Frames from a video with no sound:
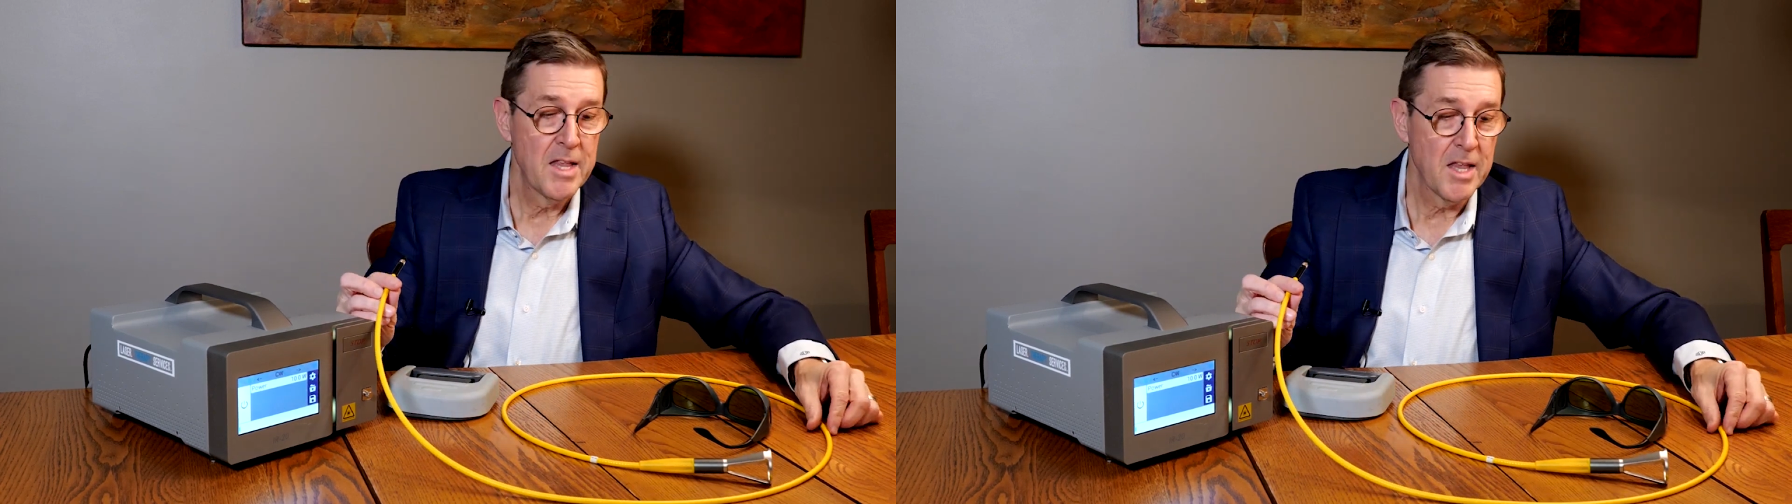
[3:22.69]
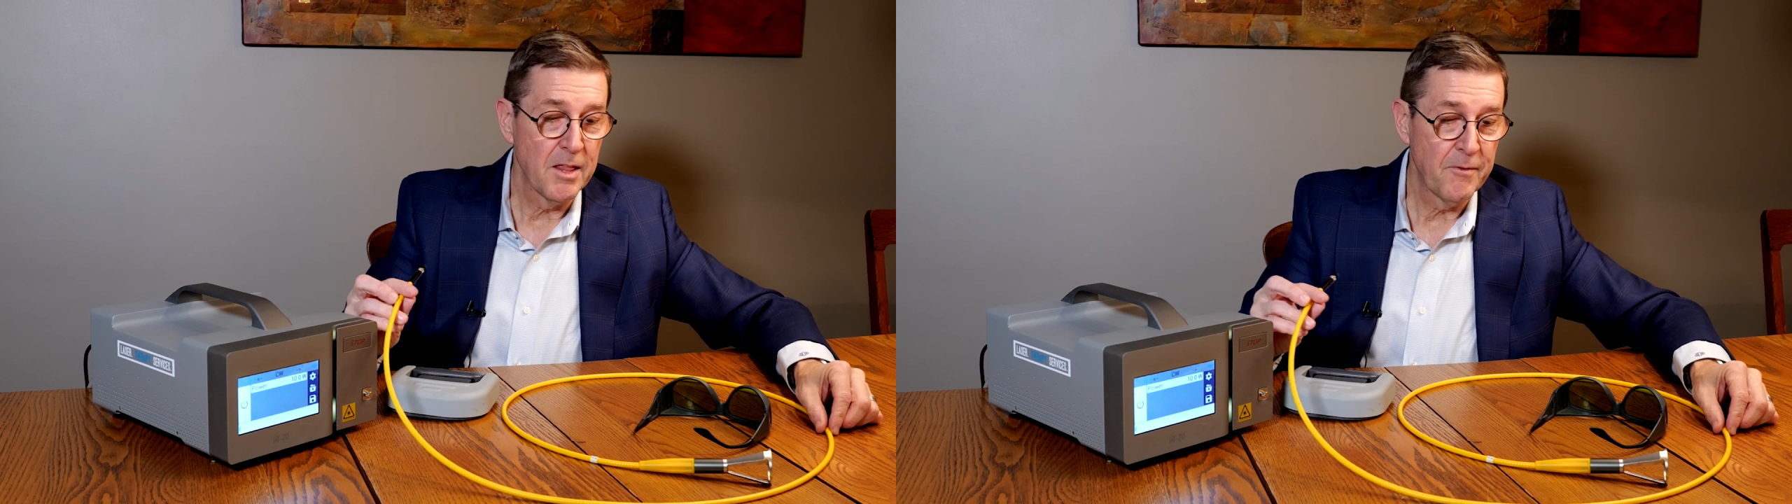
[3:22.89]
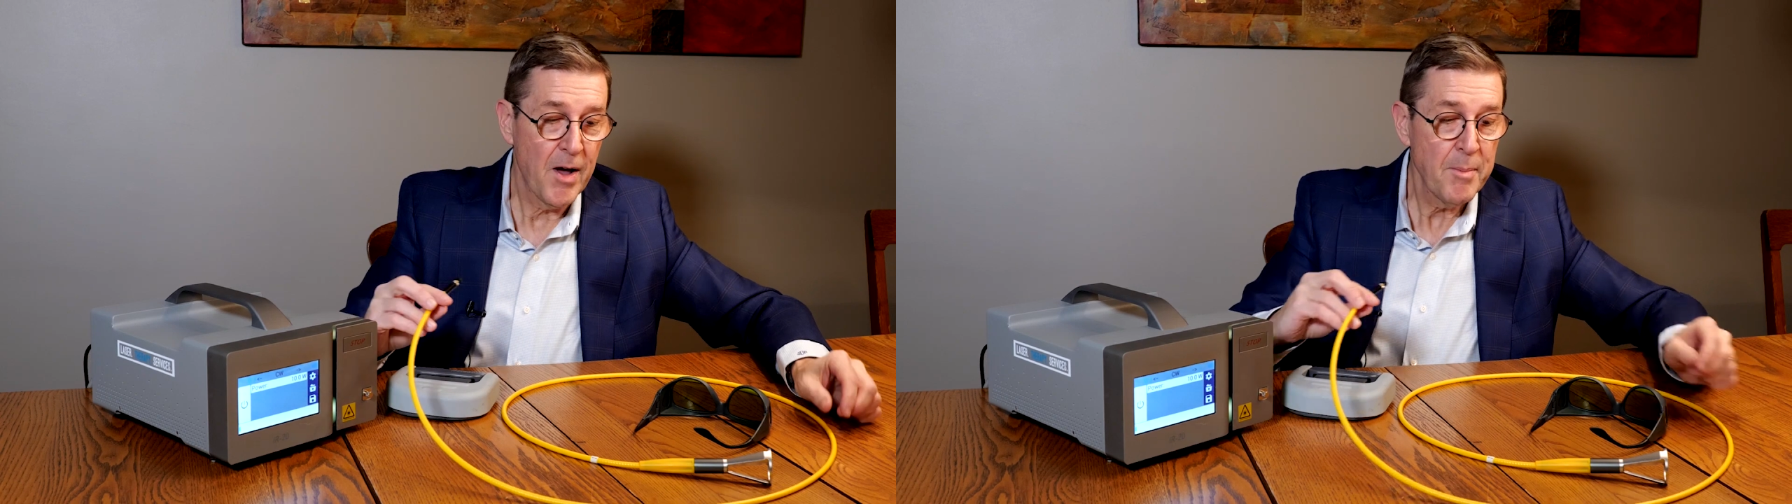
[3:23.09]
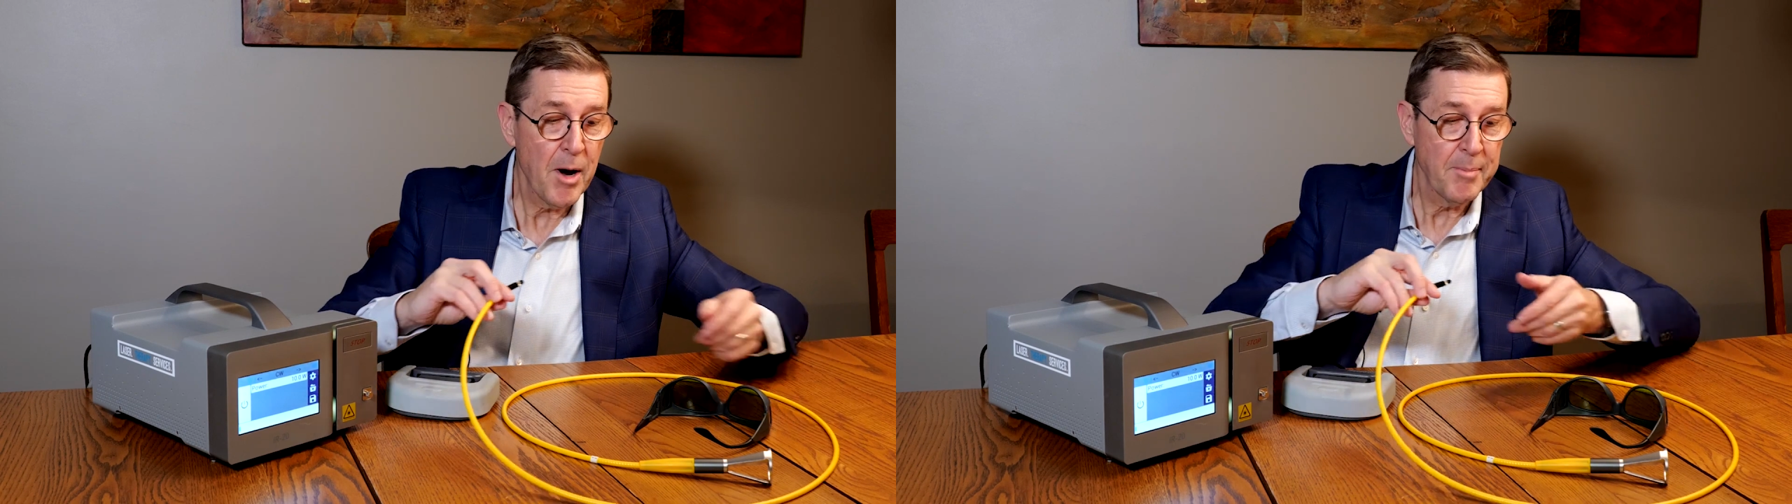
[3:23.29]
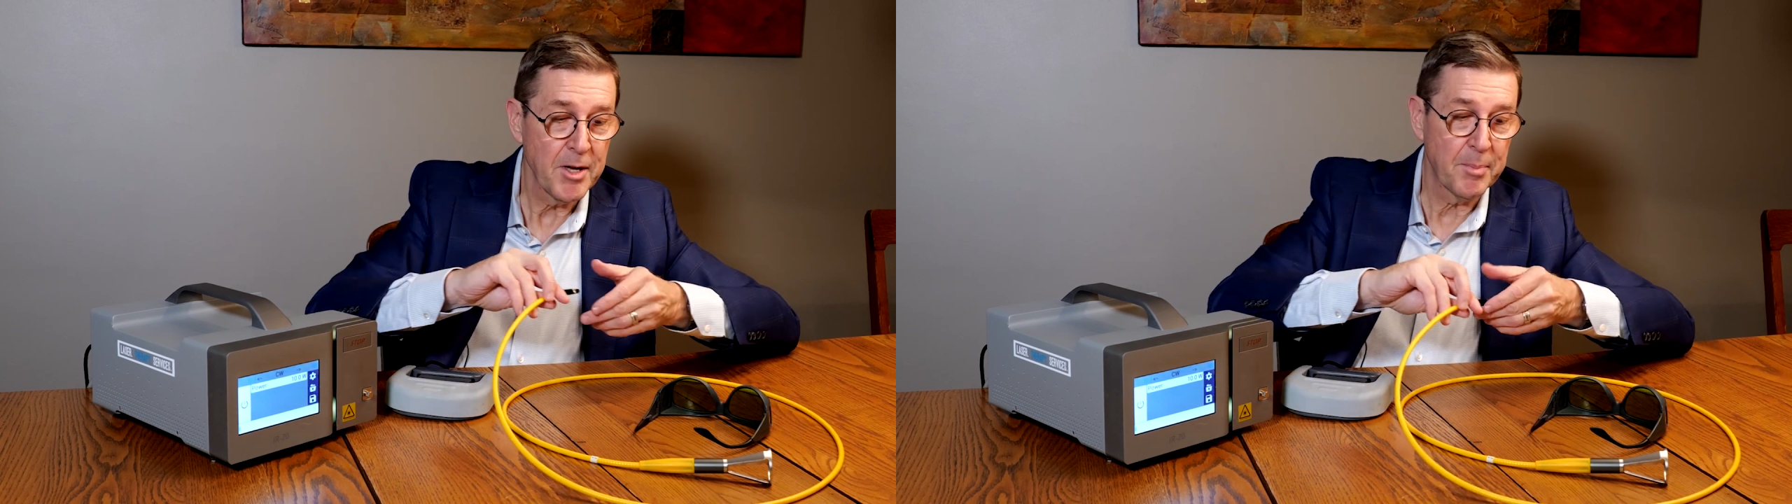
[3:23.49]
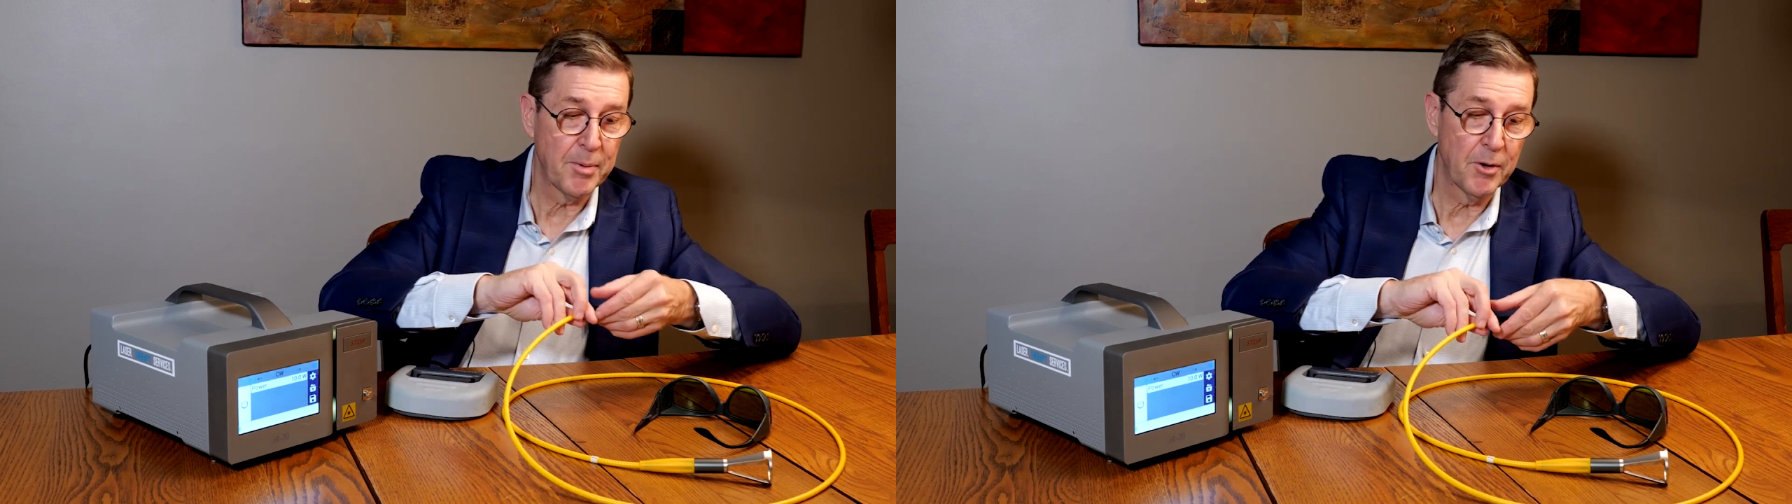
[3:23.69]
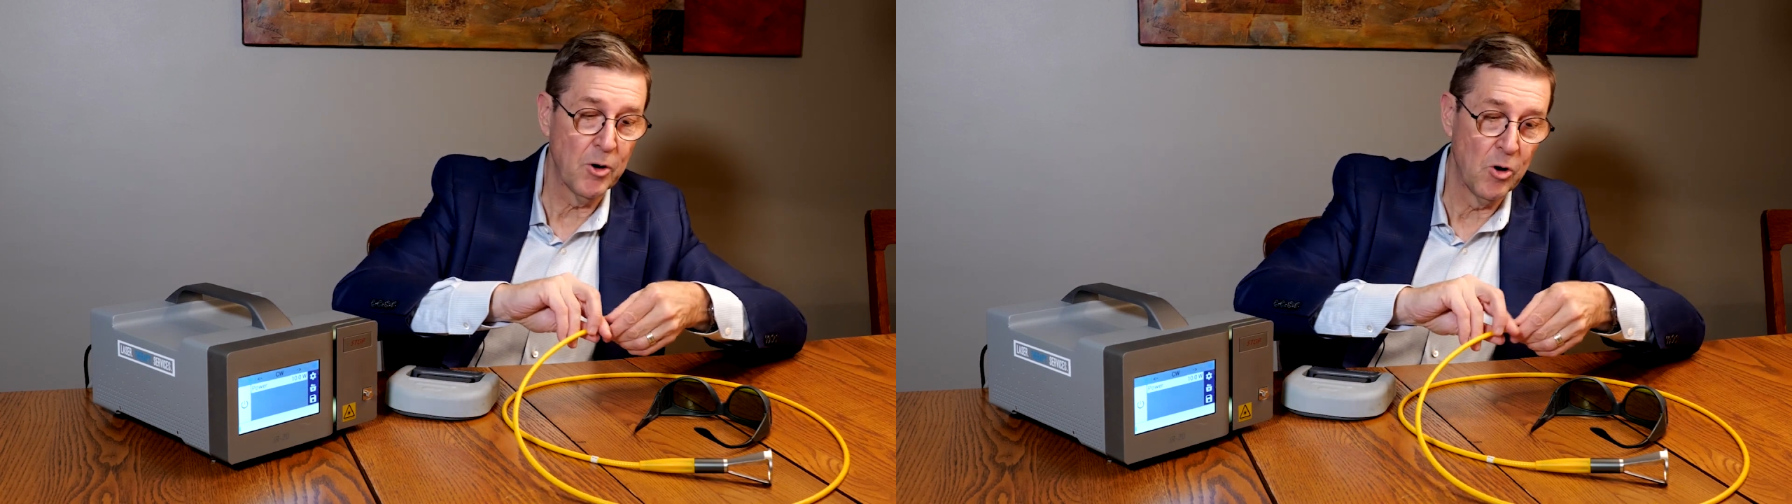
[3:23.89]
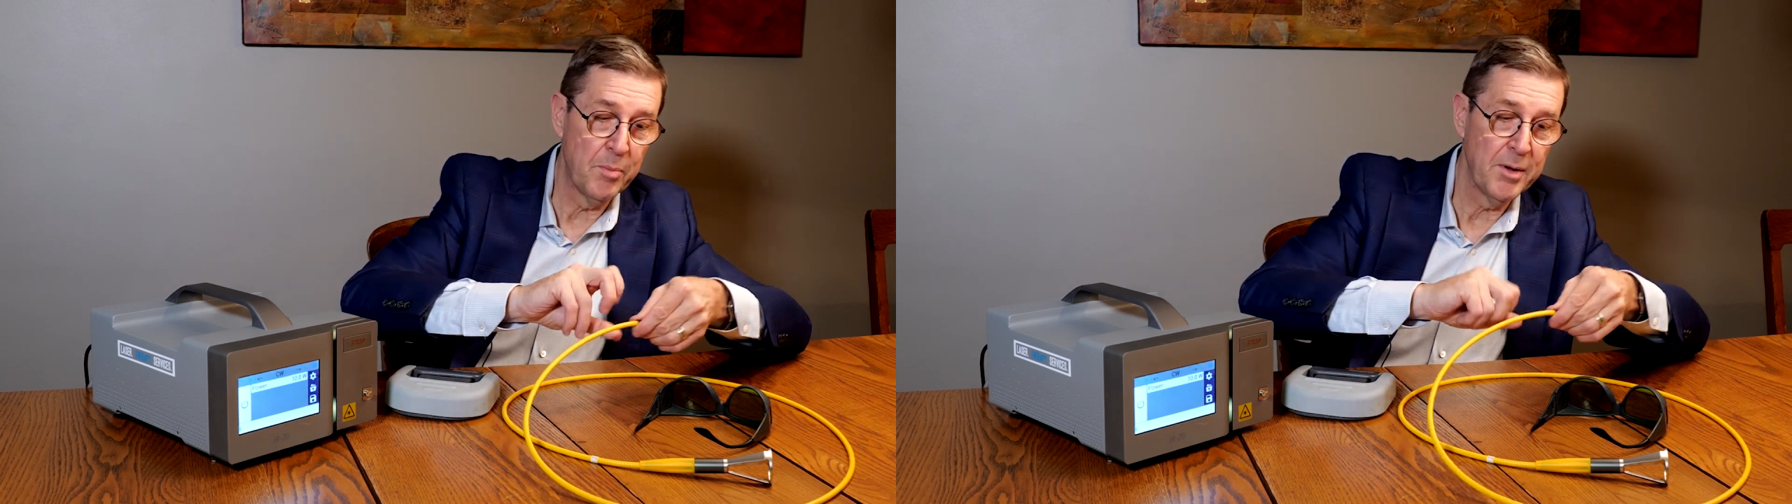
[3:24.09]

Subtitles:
Now the fiber optic probe